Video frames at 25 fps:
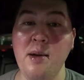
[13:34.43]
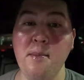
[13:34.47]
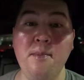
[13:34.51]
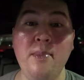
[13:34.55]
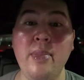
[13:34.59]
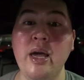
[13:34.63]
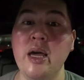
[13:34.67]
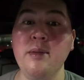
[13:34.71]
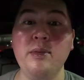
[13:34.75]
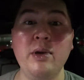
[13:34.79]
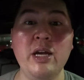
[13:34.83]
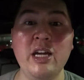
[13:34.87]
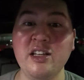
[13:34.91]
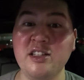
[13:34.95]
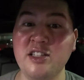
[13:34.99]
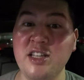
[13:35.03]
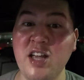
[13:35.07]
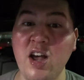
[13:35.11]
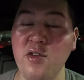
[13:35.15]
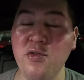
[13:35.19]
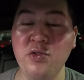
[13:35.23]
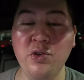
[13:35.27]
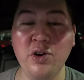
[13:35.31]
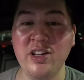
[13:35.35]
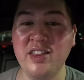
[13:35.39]
maybe it's
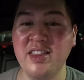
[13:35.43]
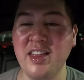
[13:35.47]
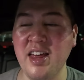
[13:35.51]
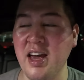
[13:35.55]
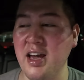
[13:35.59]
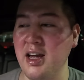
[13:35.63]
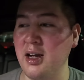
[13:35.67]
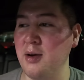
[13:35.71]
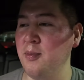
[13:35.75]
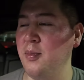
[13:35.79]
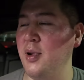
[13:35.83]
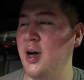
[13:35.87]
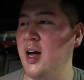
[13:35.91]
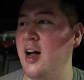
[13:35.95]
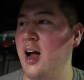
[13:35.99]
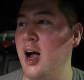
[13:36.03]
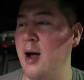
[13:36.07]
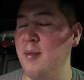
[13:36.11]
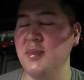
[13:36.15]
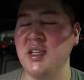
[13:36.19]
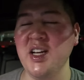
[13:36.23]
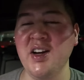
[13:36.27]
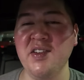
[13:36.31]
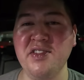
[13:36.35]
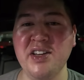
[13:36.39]
everything, but
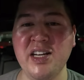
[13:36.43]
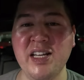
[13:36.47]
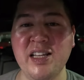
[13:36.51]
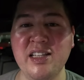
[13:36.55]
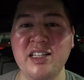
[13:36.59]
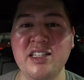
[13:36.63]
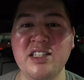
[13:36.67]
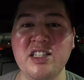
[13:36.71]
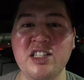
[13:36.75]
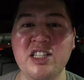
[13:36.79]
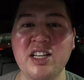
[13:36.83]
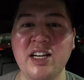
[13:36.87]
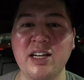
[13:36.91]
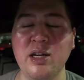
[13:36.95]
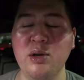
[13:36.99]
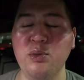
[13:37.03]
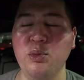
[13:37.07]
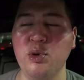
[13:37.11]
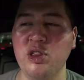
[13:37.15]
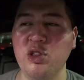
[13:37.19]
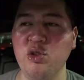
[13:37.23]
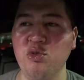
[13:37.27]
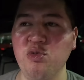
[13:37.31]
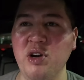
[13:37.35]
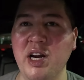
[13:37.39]
I'm definitely sticking
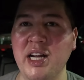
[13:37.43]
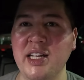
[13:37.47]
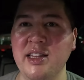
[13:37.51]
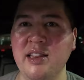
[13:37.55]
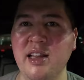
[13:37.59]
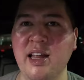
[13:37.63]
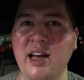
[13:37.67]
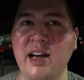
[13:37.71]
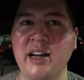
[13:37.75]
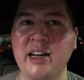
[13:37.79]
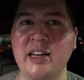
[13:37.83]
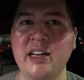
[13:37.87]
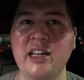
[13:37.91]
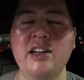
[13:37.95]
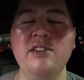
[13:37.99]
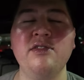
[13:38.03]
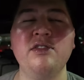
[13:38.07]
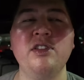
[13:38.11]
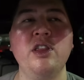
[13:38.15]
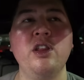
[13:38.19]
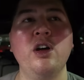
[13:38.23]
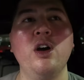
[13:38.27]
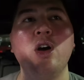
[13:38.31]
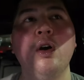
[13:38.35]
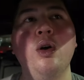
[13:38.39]
with the red light,
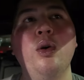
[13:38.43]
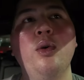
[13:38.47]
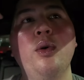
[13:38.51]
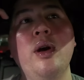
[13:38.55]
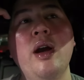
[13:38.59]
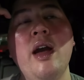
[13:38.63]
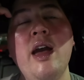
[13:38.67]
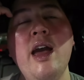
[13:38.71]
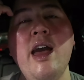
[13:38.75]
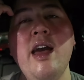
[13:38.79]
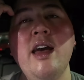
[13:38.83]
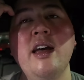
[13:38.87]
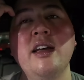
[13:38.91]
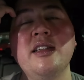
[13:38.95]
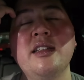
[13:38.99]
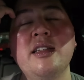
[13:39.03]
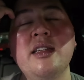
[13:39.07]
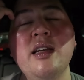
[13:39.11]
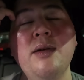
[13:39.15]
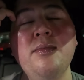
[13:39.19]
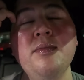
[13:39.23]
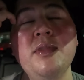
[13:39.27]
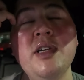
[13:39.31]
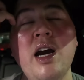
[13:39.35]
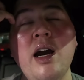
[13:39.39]
even though
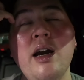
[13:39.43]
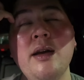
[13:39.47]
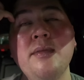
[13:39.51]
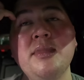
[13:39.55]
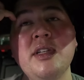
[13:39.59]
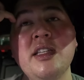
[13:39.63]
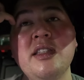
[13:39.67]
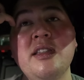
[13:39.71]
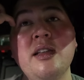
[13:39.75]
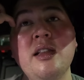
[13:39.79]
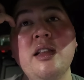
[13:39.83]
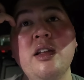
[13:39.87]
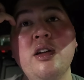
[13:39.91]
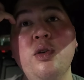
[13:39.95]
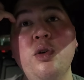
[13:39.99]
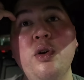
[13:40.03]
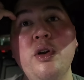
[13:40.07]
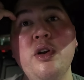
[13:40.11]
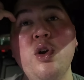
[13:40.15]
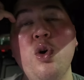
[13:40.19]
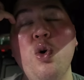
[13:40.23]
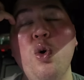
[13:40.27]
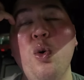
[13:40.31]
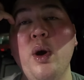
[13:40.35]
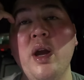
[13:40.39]
sometimes it's a little
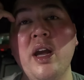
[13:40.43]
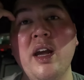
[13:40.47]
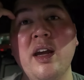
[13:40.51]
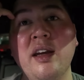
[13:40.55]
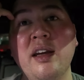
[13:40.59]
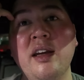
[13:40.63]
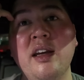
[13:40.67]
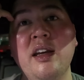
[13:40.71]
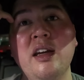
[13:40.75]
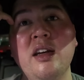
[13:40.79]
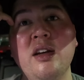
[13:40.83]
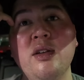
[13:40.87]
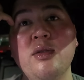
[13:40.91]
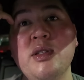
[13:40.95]
annoying.